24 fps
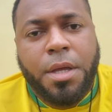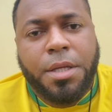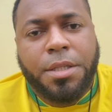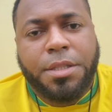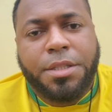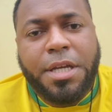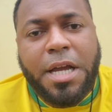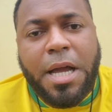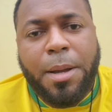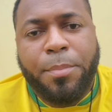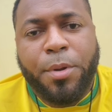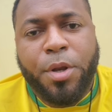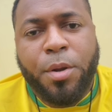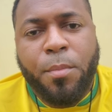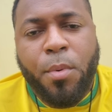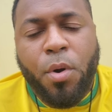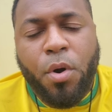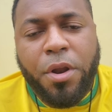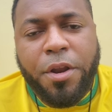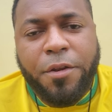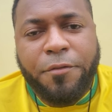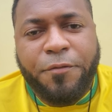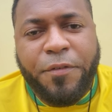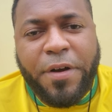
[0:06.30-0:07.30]
Top of the
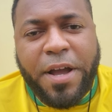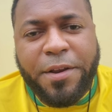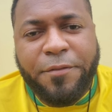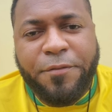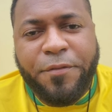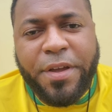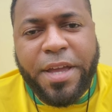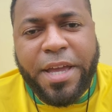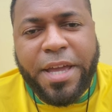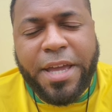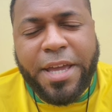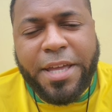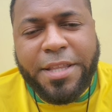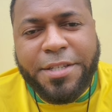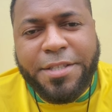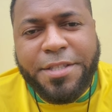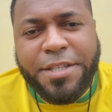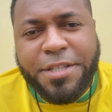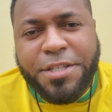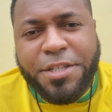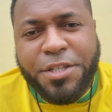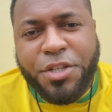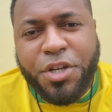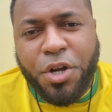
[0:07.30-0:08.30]
morning, fight fans. This is